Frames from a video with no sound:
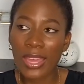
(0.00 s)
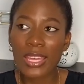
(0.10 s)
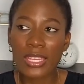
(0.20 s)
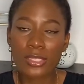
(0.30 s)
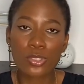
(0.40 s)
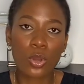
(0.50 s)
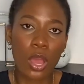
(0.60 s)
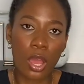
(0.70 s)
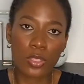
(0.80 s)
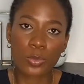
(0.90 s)
I guess it's your
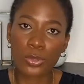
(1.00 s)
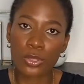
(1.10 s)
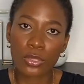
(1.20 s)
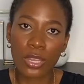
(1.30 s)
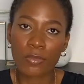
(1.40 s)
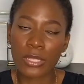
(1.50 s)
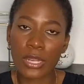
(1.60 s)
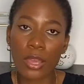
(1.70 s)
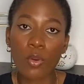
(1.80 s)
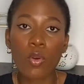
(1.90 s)
house, but you could have been
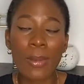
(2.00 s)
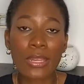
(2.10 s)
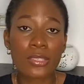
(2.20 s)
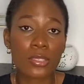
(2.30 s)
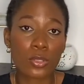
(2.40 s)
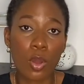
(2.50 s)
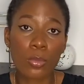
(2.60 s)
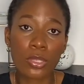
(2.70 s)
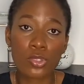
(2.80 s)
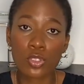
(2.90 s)
like, oh, my niece is coming.